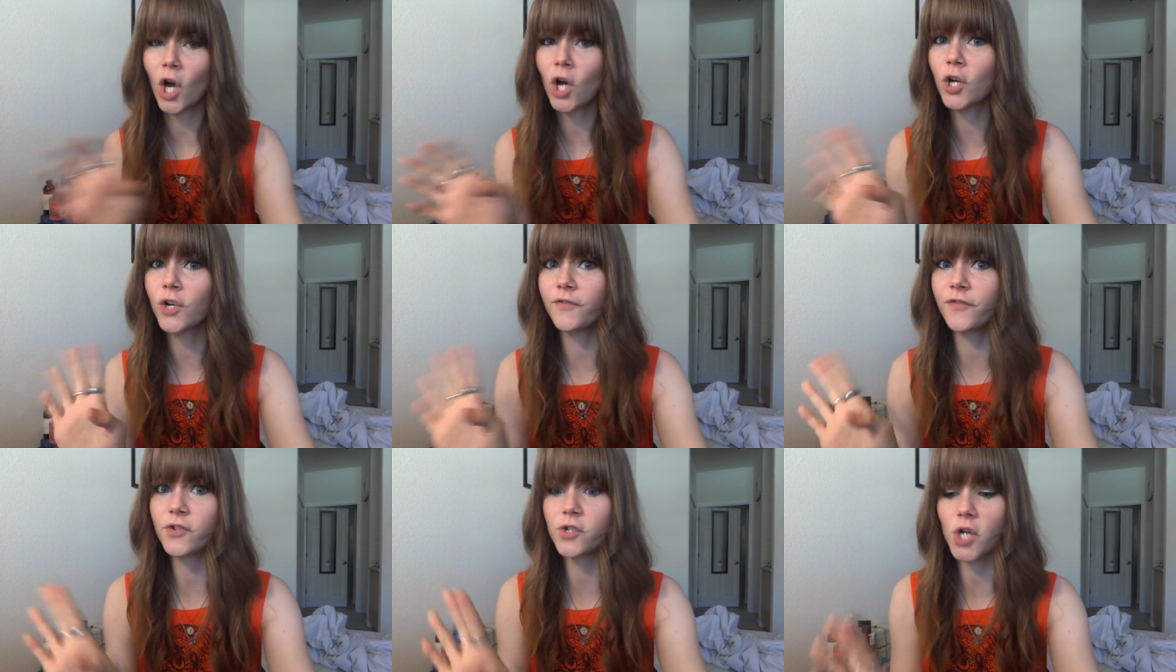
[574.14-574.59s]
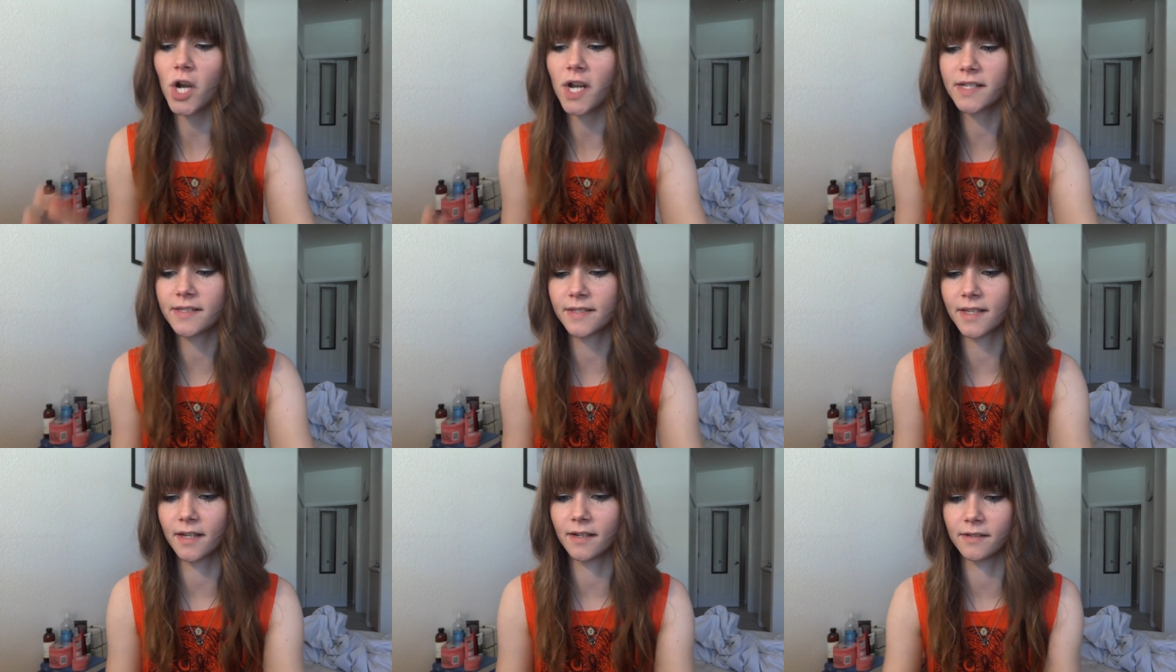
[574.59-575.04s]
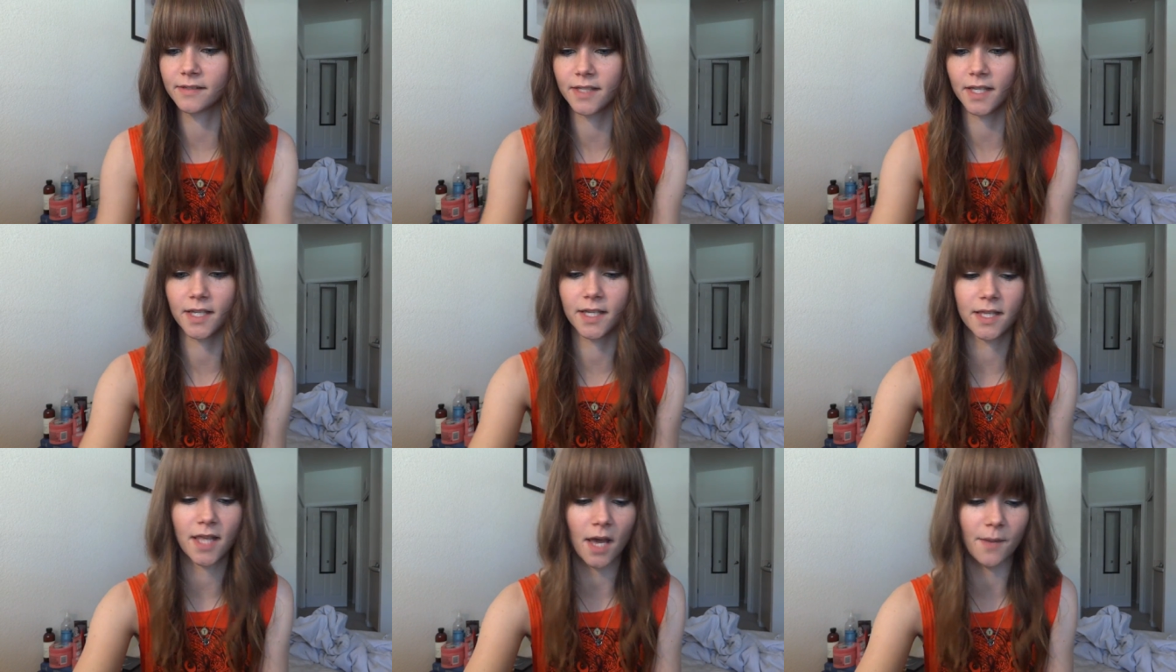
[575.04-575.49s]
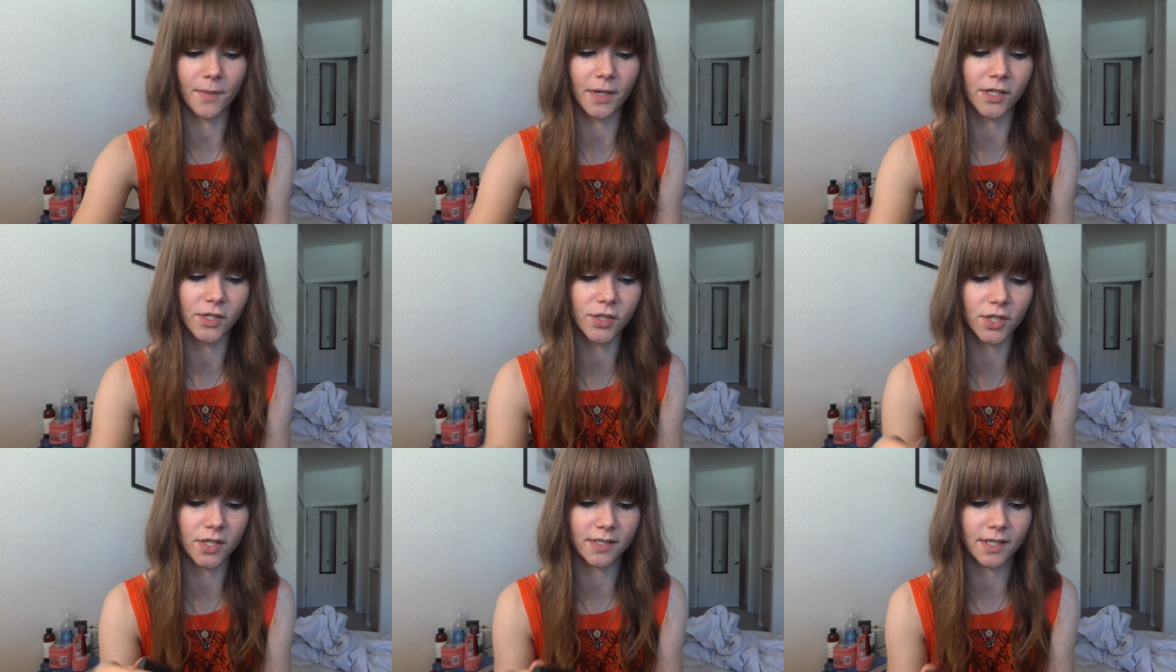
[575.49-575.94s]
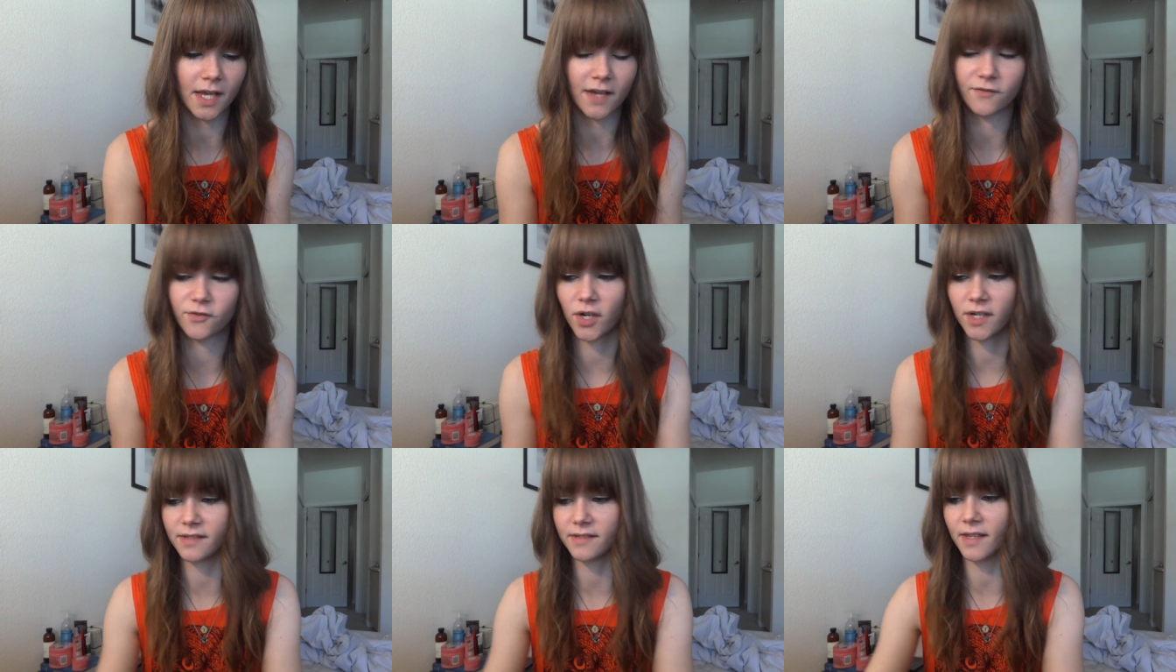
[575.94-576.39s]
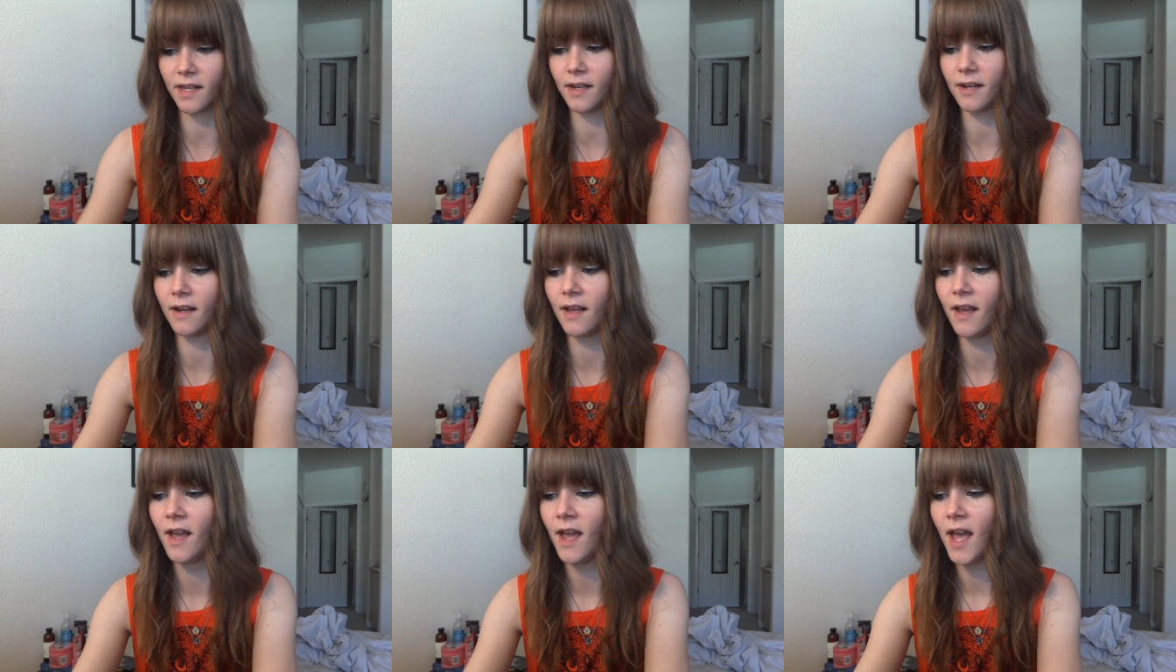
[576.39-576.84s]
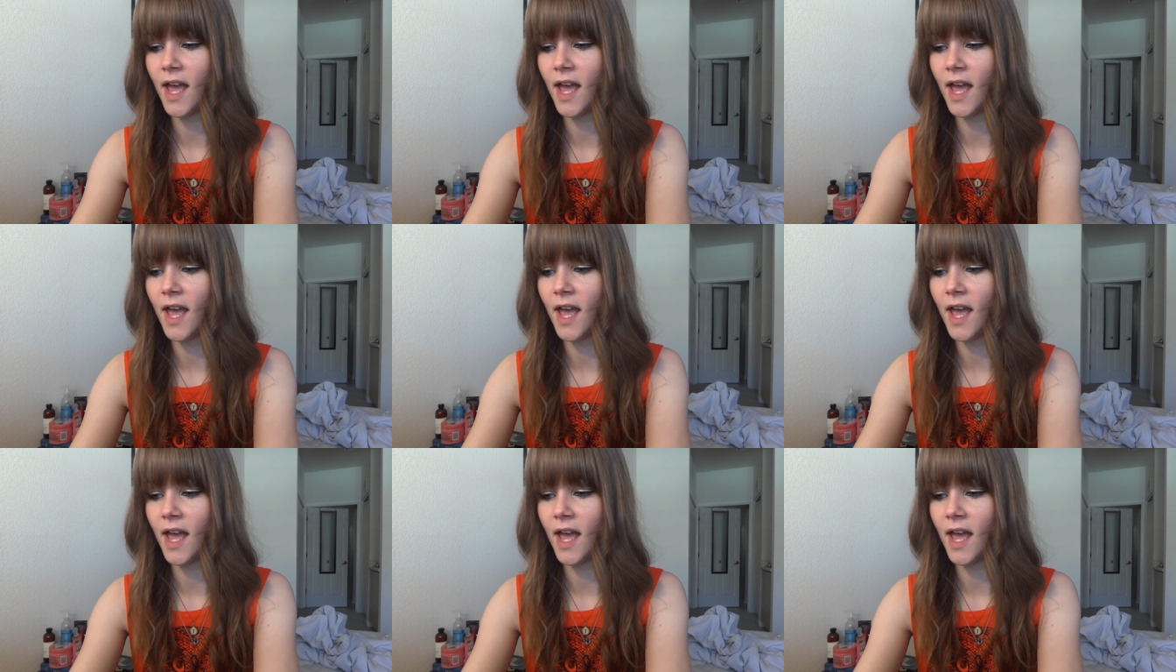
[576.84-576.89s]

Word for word: Not good for dry skin, I'll tell you that much, because I have dry skin.